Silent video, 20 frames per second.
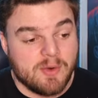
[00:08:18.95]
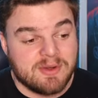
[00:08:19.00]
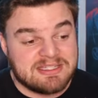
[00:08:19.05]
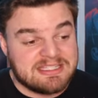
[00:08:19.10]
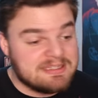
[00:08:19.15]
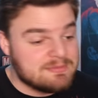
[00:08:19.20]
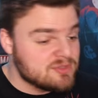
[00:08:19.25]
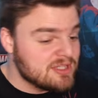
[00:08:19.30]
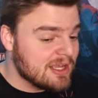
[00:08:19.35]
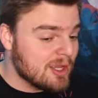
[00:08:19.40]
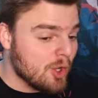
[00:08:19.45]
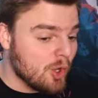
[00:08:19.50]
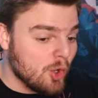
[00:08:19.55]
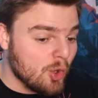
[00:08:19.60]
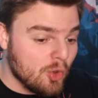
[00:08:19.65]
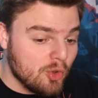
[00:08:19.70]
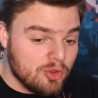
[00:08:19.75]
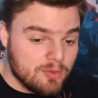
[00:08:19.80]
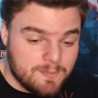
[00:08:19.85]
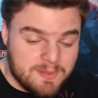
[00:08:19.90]
It seems like
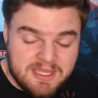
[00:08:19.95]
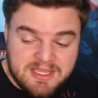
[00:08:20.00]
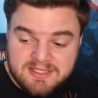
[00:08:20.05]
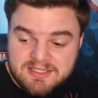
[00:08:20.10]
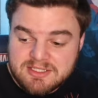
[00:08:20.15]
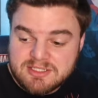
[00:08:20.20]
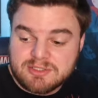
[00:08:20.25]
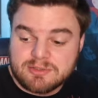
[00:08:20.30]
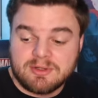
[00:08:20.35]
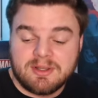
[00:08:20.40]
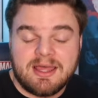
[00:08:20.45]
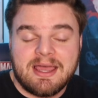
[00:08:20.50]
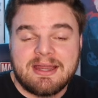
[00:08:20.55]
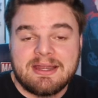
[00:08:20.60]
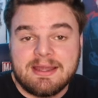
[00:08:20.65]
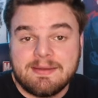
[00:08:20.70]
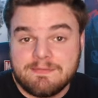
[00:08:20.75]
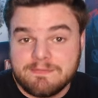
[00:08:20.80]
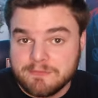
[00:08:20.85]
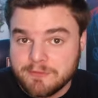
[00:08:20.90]
all the pieces are
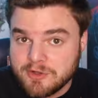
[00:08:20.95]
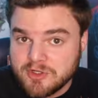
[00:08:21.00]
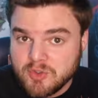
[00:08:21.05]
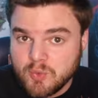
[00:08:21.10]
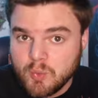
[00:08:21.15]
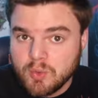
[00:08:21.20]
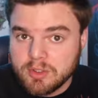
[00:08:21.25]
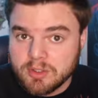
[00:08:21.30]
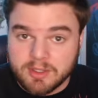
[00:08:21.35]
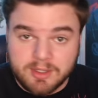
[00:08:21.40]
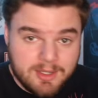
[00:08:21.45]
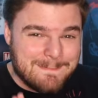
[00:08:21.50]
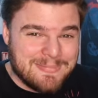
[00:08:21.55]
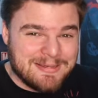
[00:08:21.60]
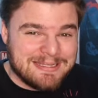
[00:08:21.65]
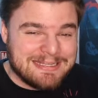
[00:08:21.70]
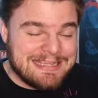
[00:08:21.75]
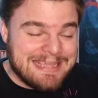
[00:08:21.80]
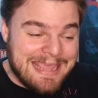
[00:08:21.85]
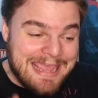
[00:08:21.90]
lined up for it to work,
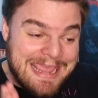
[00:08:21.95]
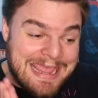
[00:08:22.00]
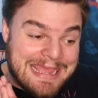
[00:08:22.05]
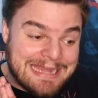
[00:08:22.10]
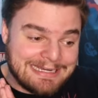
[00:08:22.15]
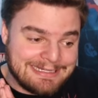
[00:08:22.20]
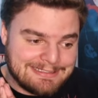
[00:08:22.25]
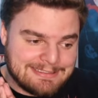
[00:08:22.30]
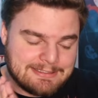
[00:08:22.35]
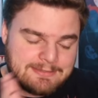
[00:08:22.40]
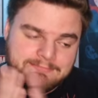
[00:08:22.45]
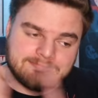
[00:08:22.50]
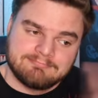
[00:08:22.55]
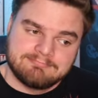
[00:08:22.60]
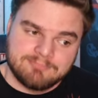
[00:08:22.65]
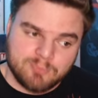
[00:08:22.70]
but can it?